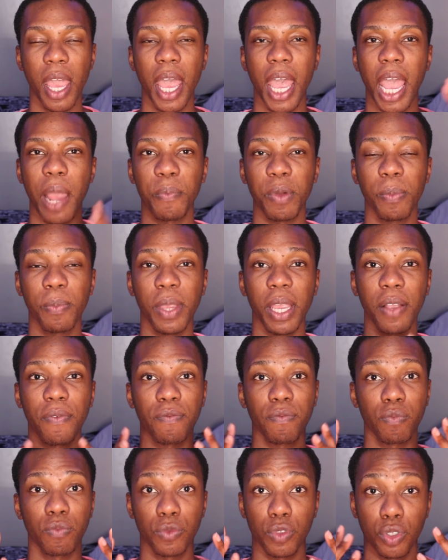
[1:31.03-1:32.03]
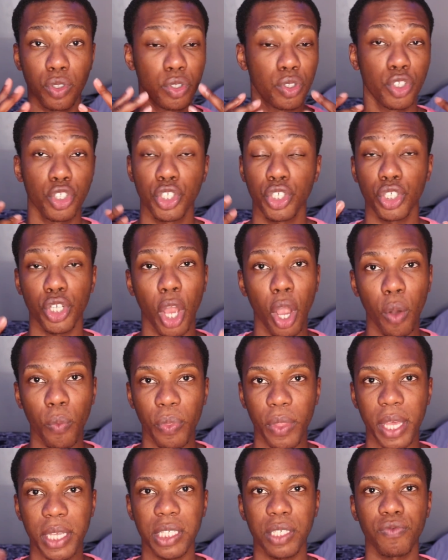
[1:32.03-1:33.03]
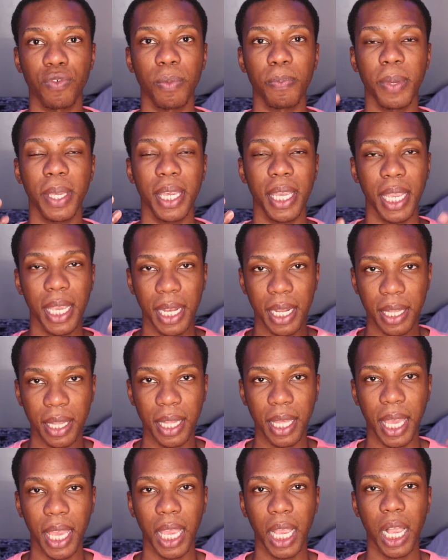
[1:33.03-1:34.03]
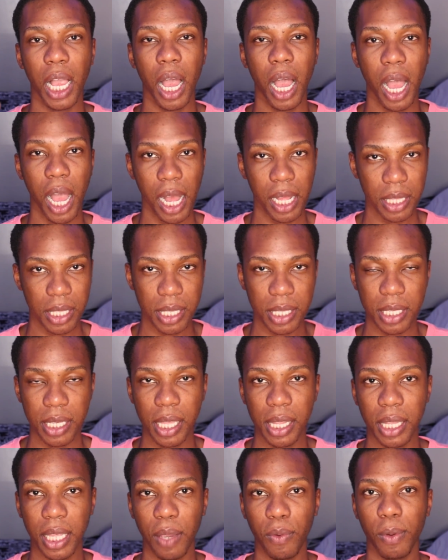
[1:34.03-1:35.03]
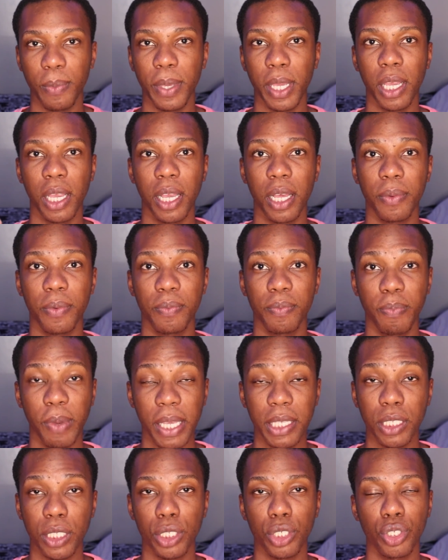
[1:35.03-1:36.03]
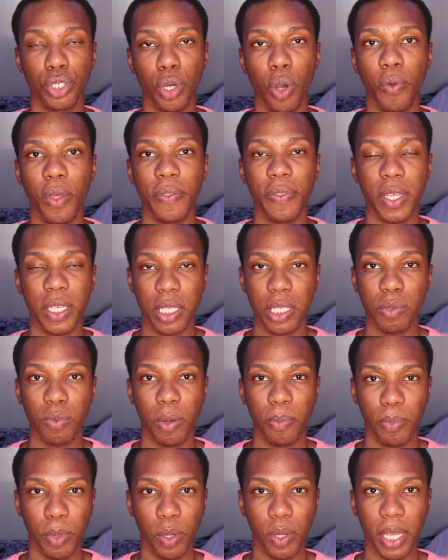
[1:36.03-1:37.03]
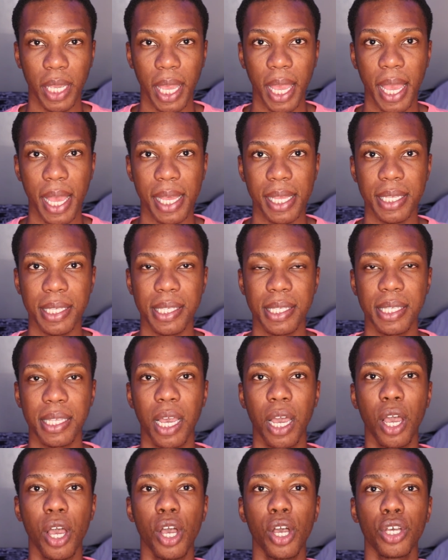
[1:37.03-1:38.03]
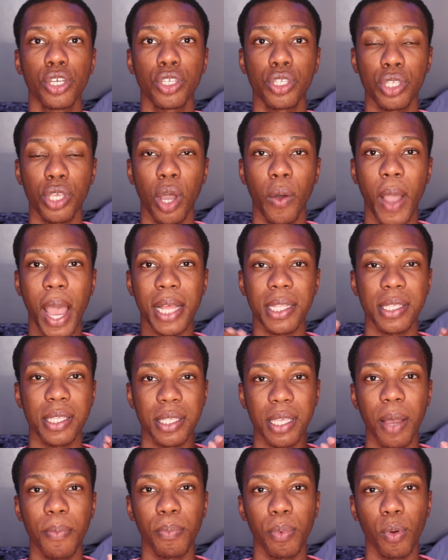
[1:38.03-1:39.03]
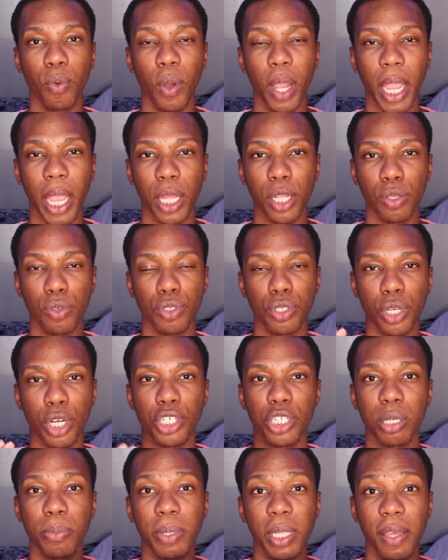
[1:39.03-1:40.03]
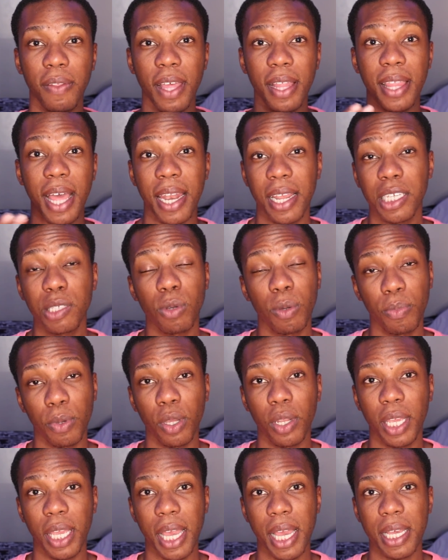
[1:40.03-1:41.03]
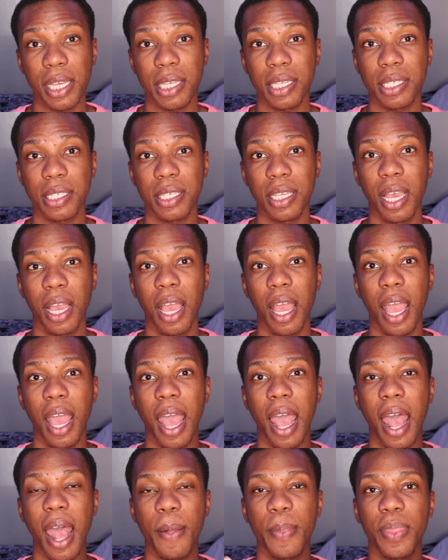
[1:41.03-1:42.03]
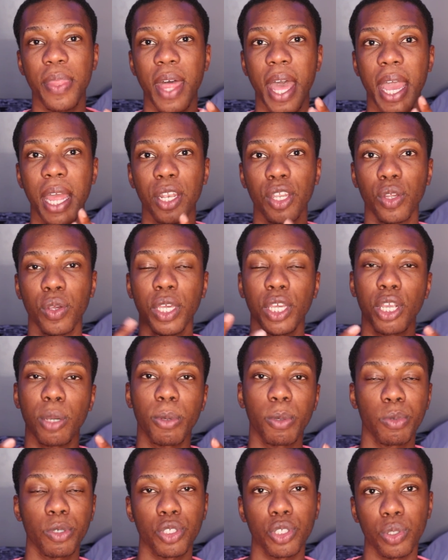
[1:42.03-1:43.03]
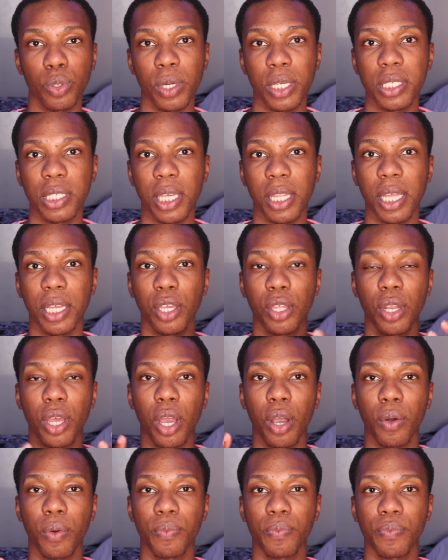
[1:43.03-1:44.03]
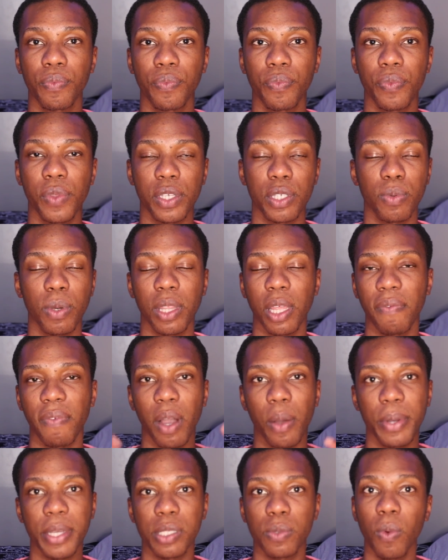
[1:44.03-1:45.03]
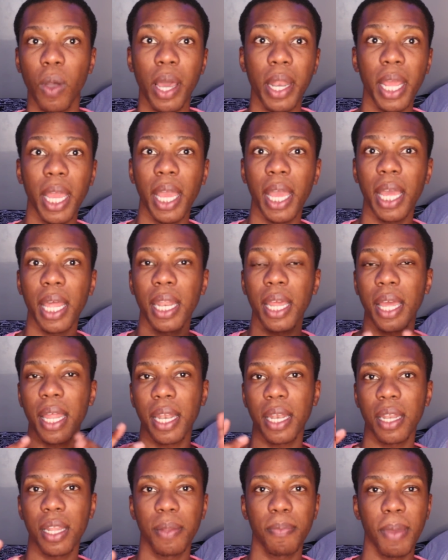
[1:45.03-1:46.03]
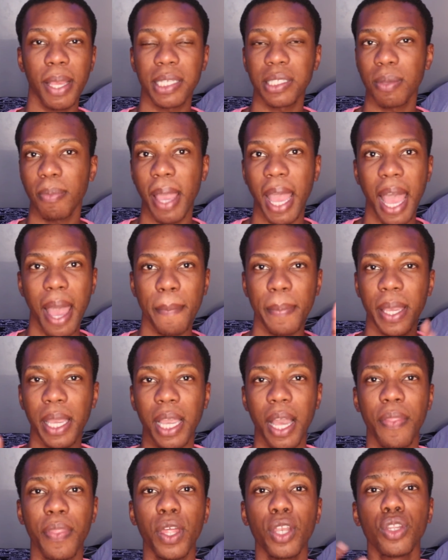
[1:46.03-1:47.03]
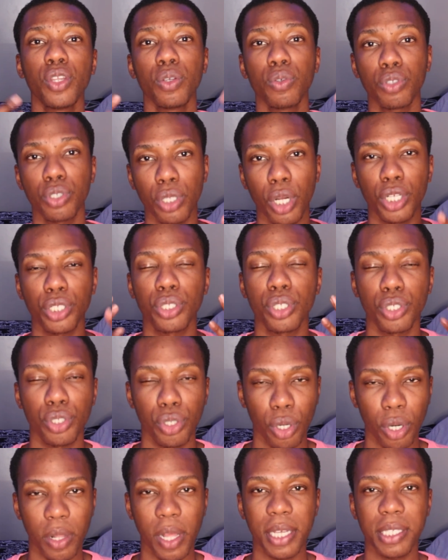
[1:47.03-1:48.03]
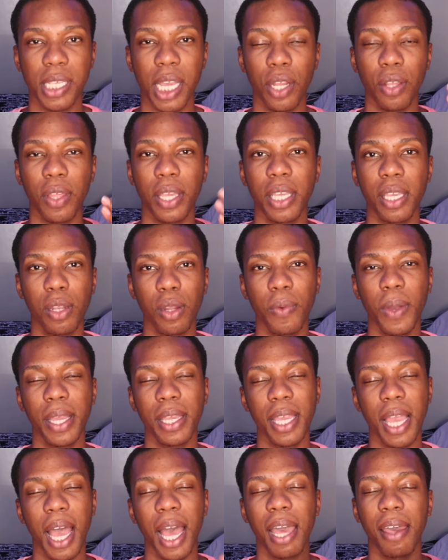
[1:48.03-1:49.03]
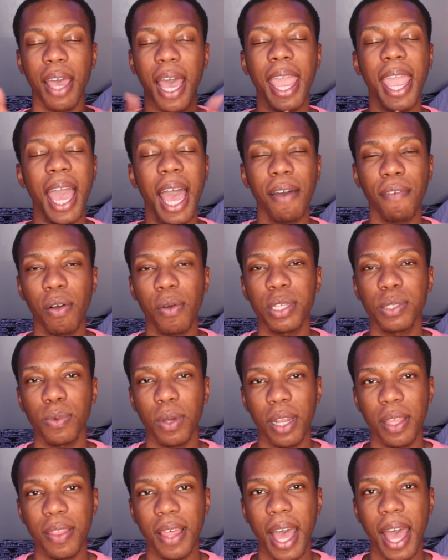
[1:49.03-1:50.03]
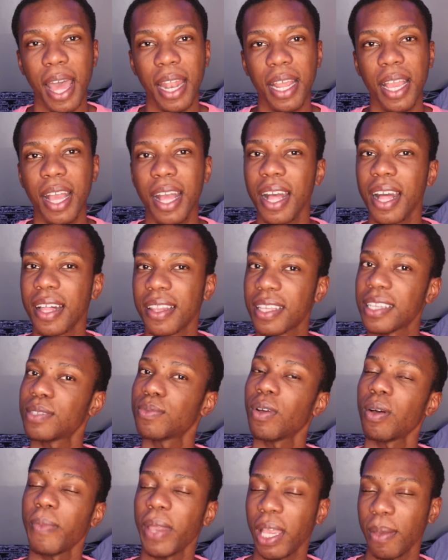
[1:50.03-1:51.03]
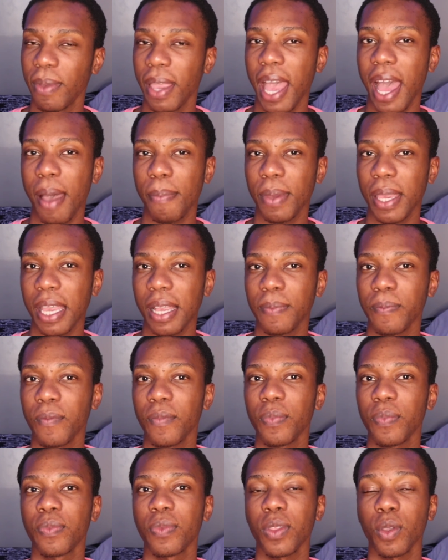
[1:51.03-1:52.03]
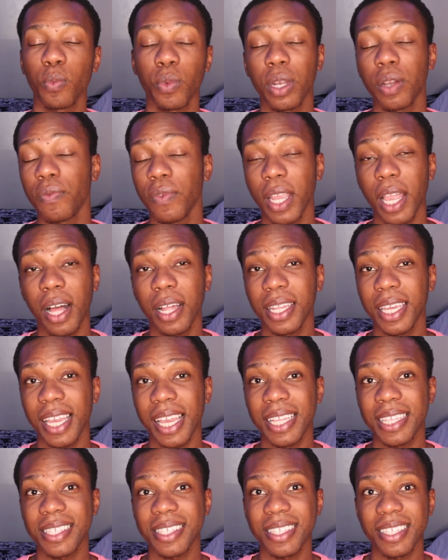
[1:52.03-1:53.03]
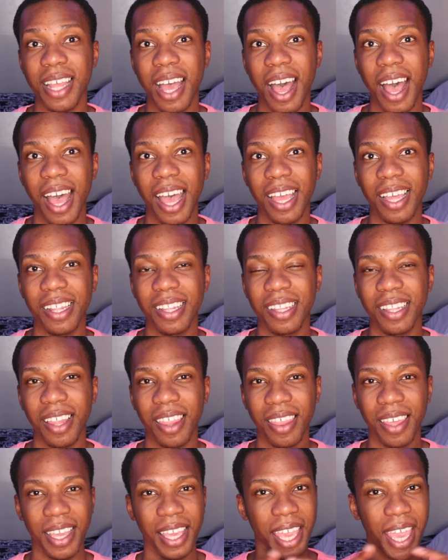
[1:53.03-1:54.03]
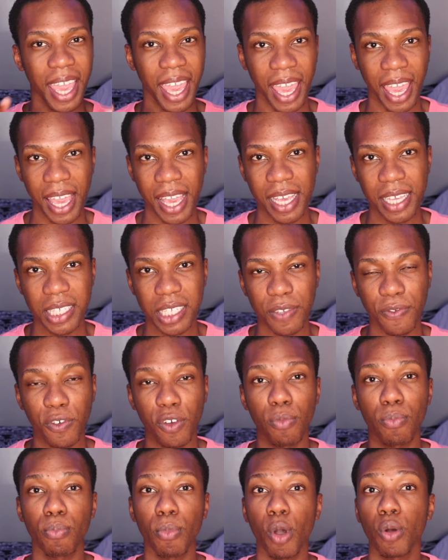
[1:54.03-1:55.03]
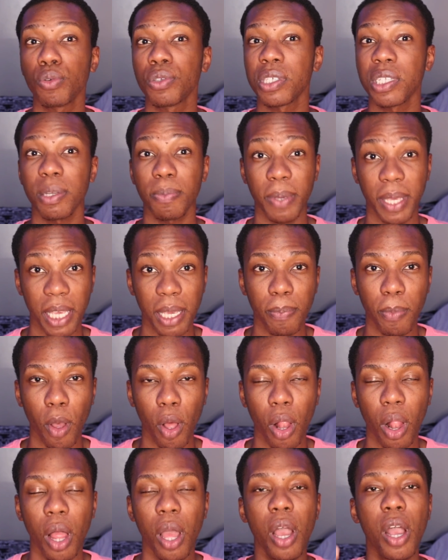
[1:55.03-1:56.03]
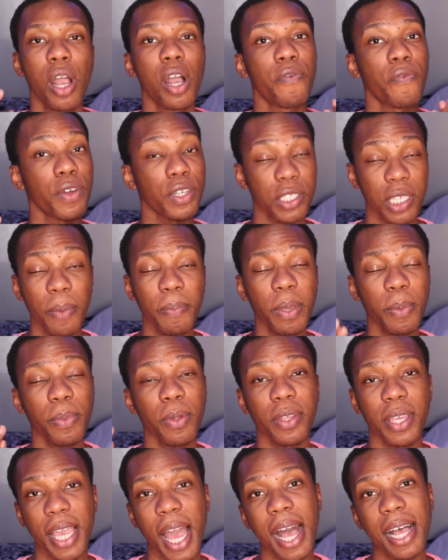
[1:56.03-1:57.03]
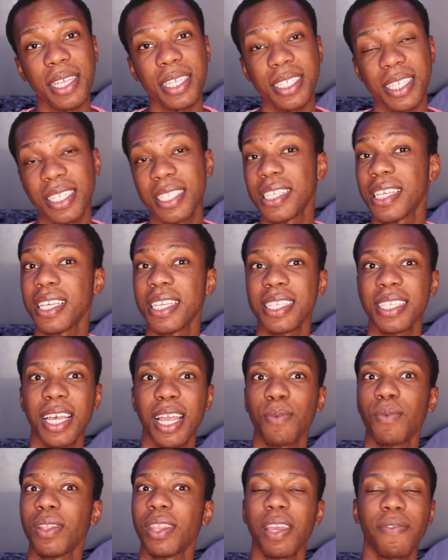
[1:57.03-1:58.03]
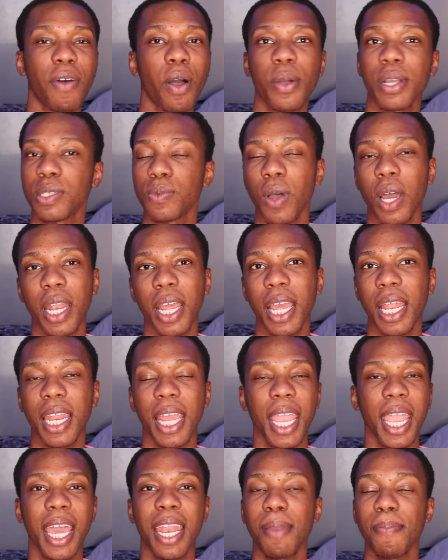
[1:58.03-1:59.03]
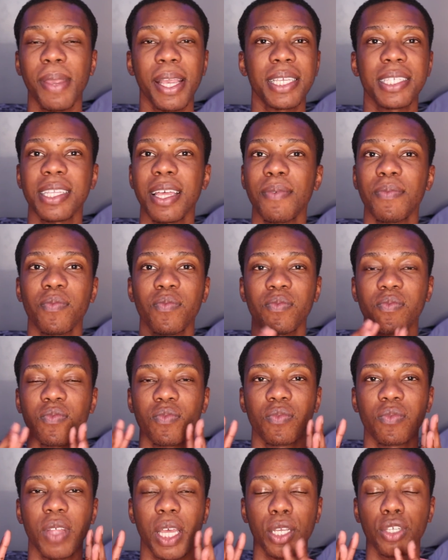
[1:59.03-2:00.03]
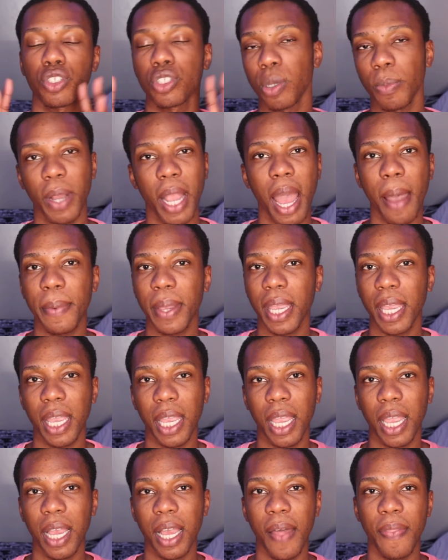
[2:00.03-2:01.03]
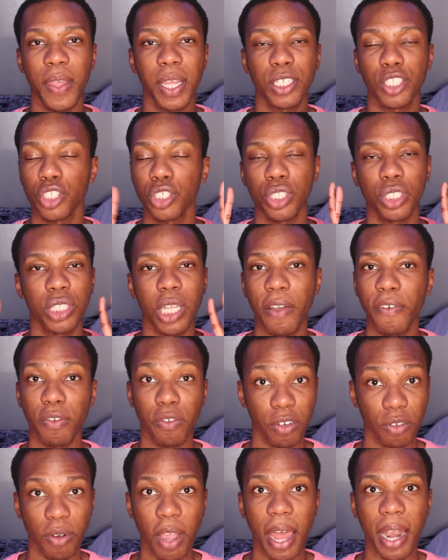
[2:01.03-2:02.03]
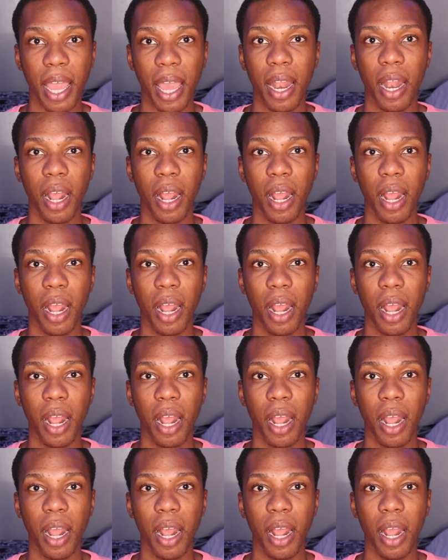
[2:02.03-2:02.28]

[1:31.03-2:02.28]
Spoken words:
And we're being shown this repeatedly, constantly. We're being basically told that this is what beauty is. So at some point you start to believe that that is what beauty is, and then you hear people's stories saying that, you know, this is what they've always wanted and it makes them happy, and then you start to internalize that. And you're like, you know what, yeah, I have always wanted that. This will make me happy. When in reality, it's not the case for most people. For some people, yes, this is like what they've always wanted and it makes them like super happy and they just never regret it.